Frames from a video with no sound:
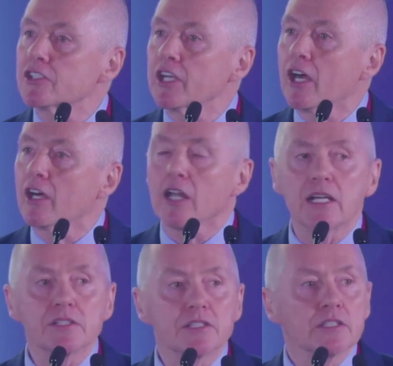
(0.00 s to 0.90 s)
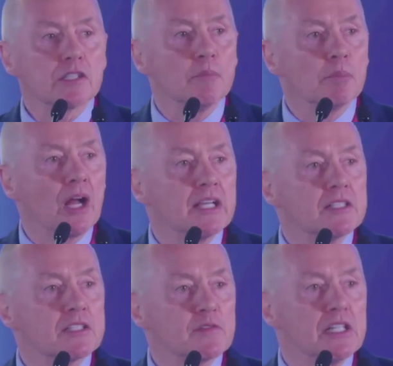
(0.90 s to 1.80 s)
airlines
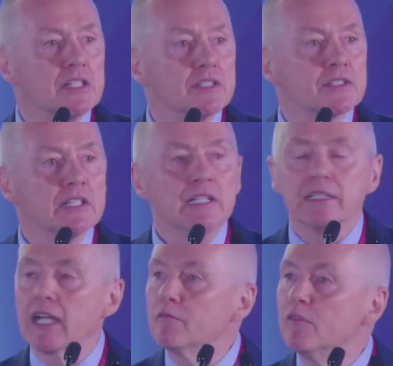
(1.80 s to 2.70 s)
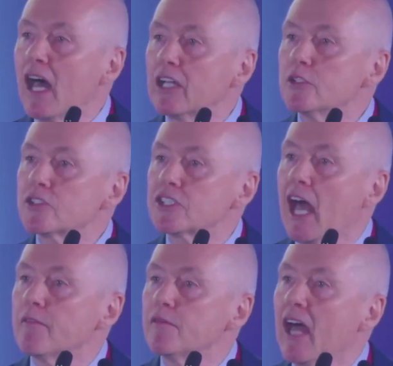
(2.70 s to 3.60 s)
compliance fees that value
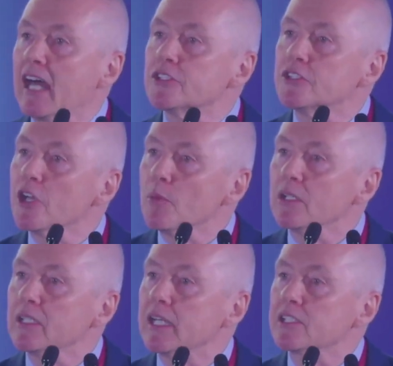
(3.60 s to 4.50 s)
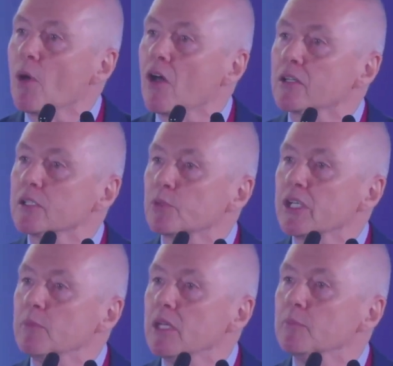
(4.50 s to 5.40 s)
SAF at double its market
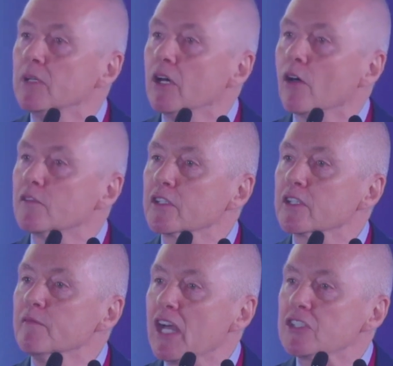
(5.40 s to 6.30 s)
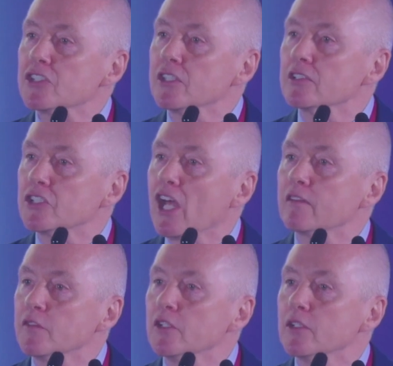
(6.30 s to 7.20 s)
premium over conventional
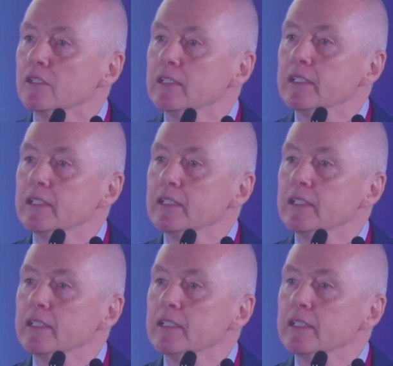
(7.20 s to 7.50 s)
jet fuel.